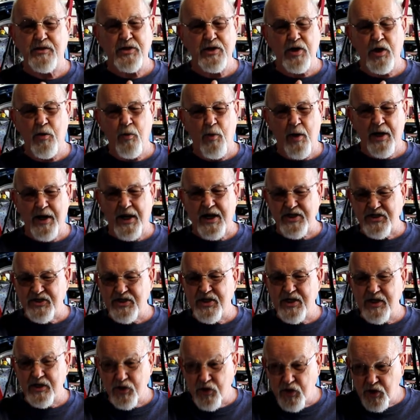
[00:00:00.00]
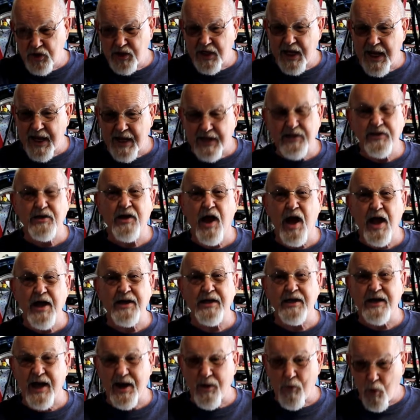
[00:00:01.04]
you know what, I see a good
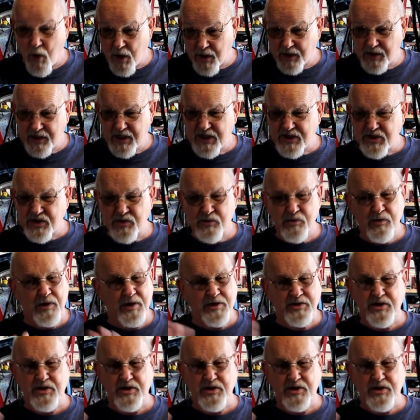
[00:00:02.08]
headline and I want to listen to it.